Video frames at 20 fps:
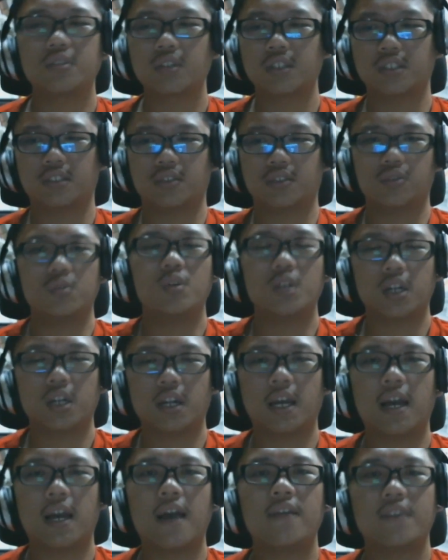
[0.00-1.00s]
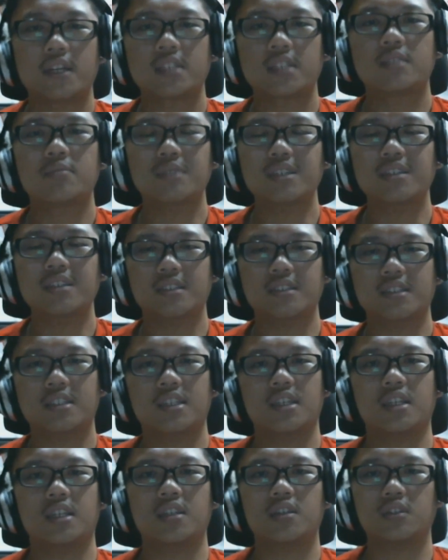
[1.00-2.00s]
because you have experienced
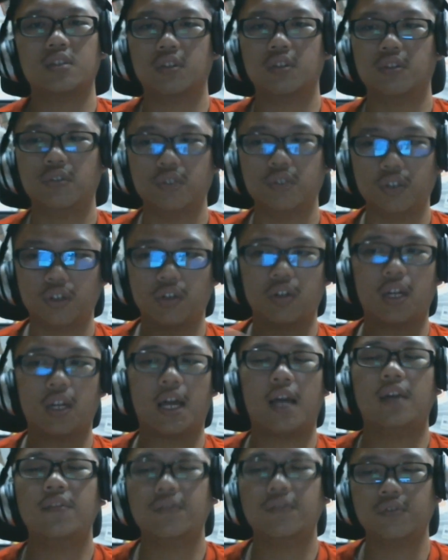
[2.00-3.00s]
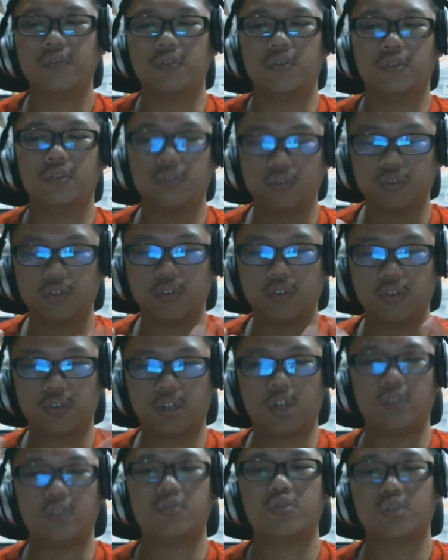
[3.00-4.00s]
it, you know, your life, your
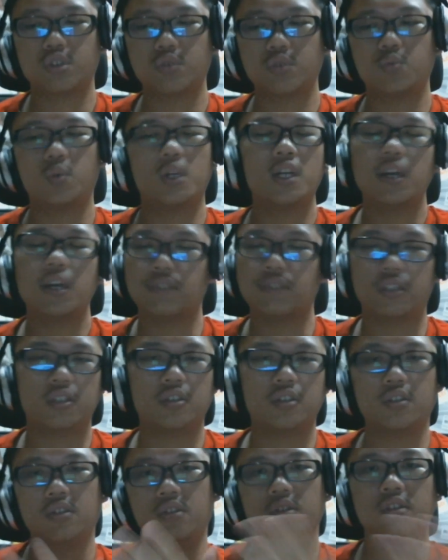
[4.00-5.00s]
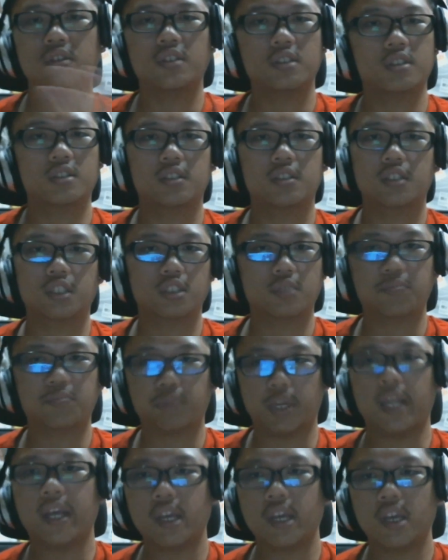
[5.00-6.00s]
culture, whatever, you know, it's just
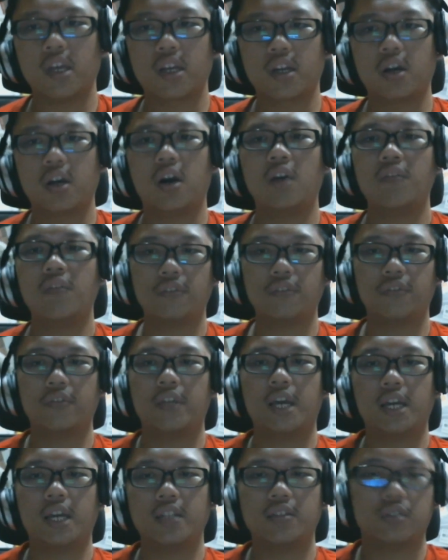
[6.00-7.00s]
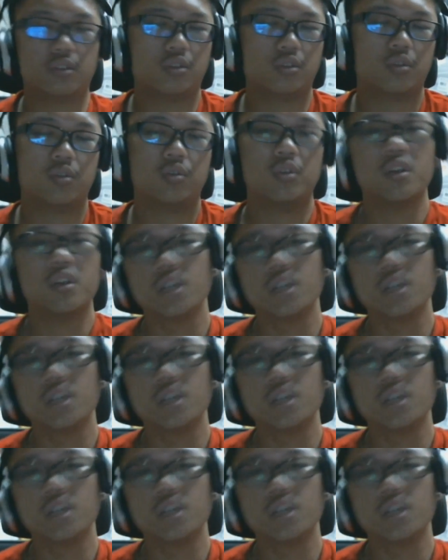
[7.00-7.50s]
playing off of that. So